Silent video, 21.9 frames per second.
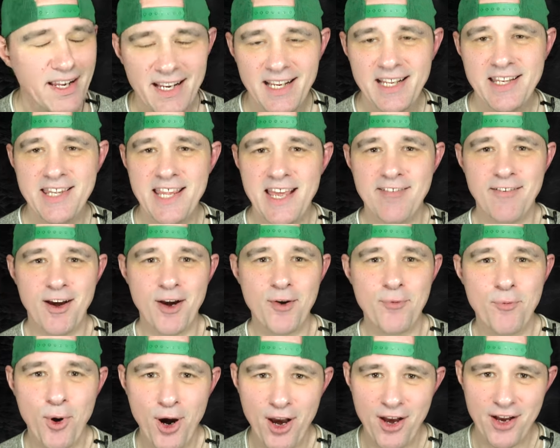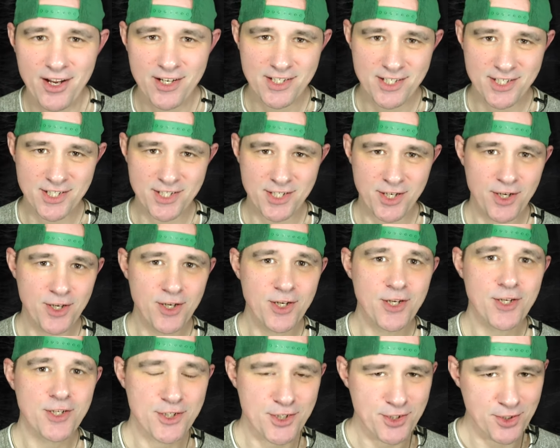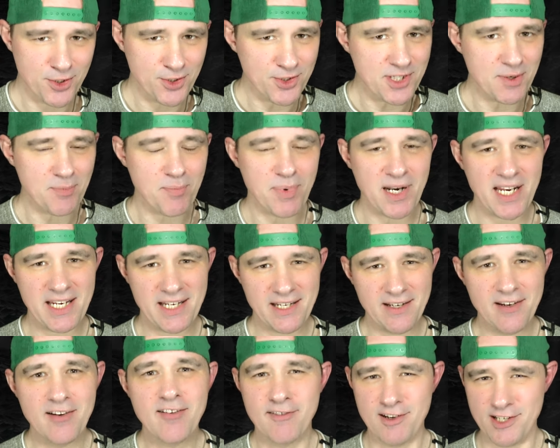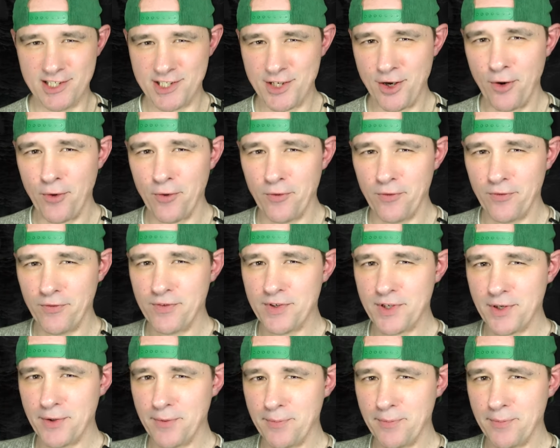in their own words, suitably resolved.